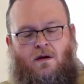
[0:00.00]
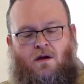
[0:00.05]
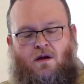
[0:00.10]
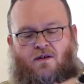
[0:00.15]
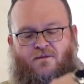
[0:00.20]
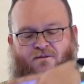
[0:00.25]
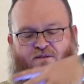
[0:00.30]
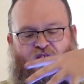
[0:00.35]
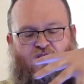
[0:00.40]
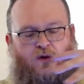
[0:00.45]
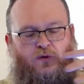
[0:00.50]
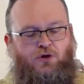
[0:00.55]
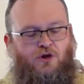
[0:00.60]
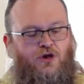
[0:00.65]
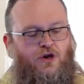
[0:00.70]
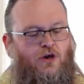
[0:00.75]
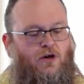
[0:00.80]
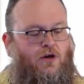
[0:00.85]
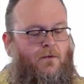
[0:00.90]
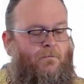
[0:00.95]

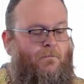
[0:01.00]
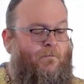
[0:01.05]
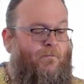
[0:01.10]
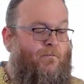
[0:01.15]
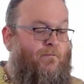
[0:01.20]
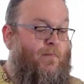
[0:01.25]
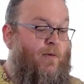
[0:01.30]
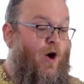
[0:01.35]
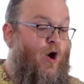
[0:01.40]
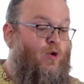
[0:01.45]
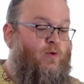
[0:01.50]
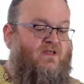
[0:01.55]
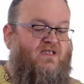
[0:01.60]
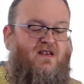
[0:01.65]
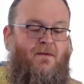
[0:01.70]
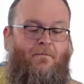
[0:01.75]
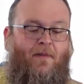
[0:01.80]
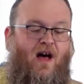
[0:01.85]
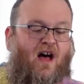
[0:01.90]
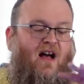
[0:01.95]
future,
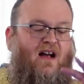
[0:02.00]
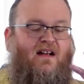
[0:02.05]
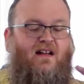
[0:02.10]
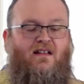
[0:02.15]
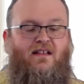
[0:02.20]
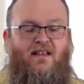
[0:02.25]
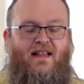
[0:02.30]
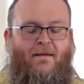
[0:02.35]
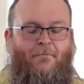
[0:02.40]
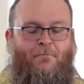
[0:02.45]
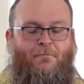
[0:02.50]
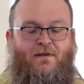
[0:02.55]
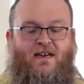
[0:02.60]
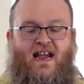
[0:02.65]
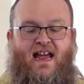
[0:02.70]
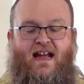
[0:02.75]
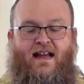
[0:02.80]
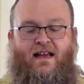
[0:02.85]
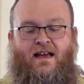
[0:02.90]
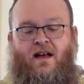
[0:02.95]

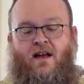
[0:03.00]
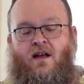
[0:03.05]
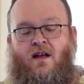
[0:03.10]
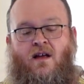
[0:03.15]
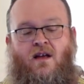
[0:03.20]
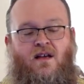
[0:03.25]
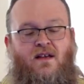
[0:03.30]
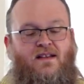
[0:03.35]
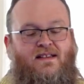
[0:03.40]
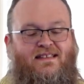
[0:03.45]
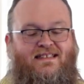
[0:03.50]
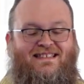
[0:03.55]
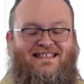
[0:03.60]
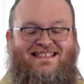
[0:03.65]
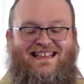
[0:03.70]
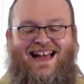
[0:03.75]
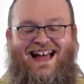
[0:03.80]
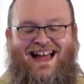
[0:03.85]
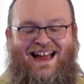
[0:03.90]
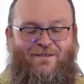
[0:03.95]
post-apocalyptic,
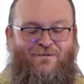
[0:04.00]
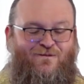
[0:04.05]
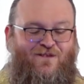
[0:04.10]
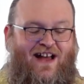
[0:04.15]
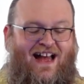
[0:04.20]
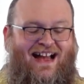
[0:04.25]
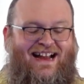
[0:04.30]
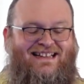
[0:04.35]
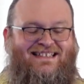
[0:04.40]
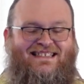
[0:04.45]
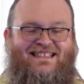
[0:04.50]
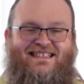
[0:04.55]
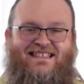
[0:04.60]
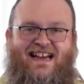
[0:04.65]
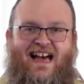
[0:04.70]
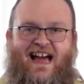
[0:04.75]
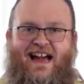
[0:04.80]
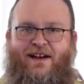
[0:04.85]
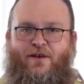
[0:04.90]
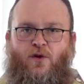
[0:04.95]
sci-fi
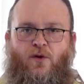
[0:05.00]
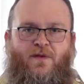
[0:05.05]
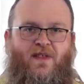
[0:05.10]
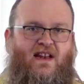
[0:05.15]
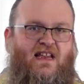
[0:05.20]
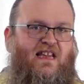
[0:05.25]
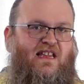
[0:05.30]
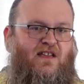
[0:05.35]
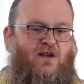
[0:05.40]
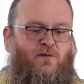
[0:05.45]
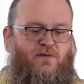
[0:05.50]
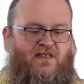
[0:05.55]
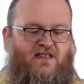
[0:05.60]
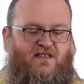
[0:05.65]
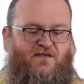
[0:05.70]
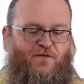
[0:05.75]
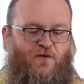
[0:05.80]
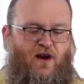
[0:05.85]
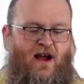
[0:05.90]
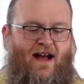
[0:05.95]
style that he
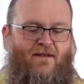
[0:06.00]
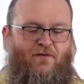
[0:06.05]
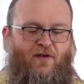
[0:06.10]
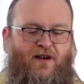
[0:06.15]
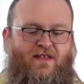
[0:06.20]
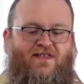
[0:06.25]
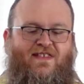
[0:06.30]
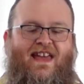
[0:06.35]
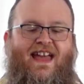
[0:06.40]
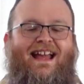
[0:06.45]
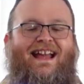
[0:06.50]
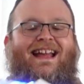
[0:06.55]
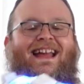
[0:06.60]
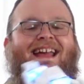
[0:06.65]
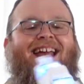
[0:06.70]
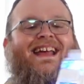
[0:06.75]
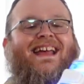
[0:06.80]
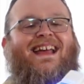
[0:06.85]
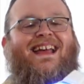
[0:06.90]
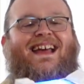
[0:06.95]
uses for everything.
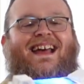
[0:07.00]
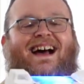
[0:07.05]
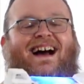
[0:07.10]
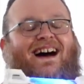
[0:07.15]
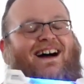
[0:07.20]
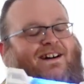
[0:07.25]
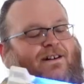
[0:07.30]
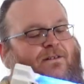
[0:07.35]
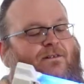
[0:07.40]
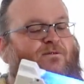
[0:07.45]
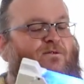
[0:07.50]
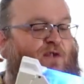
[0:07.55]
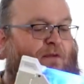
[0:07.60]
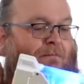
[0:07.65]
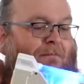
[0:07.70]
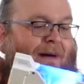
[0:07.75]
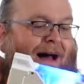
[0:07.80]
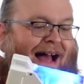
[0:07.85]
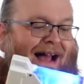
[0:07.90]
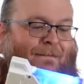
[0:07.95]
For
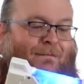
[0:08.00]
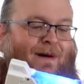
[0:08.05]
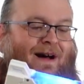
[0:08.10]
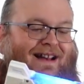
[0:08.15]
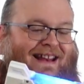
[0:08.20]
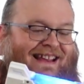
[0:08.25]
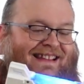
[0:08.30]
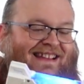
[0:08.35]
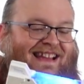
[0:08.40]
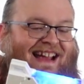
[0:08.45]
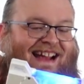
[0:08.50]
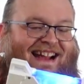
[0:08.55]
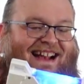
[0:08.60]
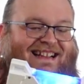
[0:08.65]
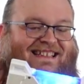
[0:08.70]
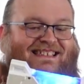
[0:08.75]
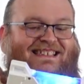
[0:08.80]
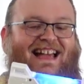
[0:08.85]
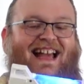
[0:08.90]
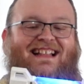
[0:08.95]
my money, like I
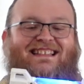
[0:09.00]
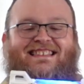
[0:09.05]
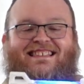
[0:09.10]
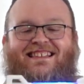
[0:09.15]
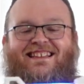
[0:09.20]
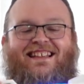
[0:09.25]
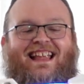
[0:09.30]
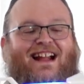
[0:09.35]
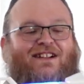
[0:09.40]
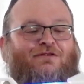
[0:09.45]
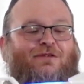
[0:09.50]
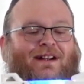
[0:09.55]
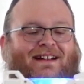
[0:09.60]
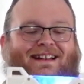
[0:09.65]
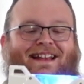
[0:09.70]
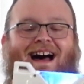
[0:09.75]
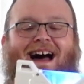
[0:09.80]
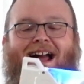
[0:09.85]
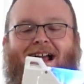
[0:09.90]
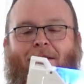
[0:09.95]
said,
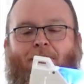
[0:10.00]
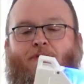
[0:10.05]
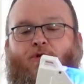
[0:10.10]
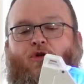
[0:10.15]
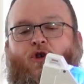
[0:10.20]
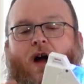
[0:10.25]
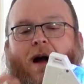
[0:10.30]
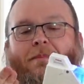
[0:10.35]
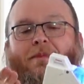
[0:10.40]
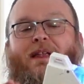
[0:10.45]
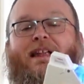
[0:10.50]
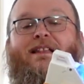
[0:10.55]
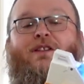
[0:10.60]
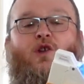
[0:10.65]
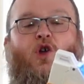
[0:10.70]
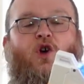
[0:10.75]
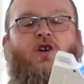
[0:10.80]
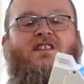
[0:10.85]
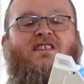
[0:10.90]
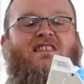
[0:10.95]
Solektrik-9 probably
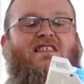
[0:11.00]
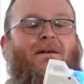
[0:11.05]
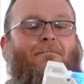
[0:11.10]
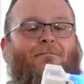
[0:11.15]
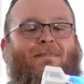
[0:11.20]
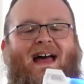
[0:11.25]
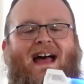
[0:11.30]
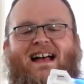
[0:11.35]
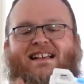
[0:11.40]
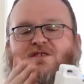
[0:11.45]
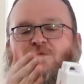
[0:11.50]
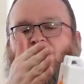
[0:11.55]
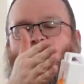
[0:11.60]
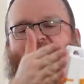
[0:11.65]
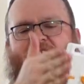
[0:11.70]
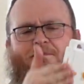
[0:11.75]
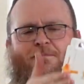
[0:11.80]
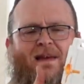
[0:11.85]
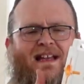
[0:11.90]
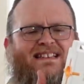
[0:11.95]
looks the best with
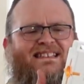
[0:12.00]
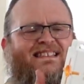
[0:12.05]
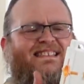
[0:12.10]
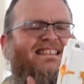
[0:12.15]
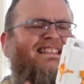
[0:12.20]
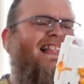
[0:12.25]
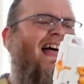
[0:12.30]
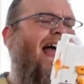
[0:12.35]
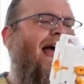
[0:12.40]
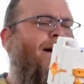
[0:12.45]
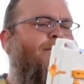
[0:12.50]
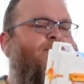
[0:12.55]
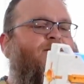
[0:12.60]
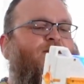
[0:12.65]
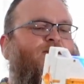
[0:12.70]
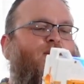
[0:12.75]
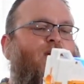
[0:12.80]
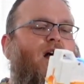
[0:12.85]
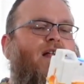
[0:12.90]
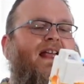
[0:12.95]
this big slab
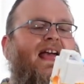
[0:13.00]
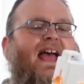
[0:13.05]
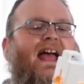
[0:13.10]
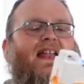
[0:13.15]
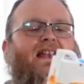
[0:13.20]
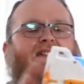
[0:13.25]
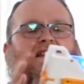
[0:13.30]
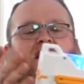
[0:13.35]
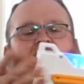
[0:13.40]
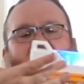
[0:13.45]
front end,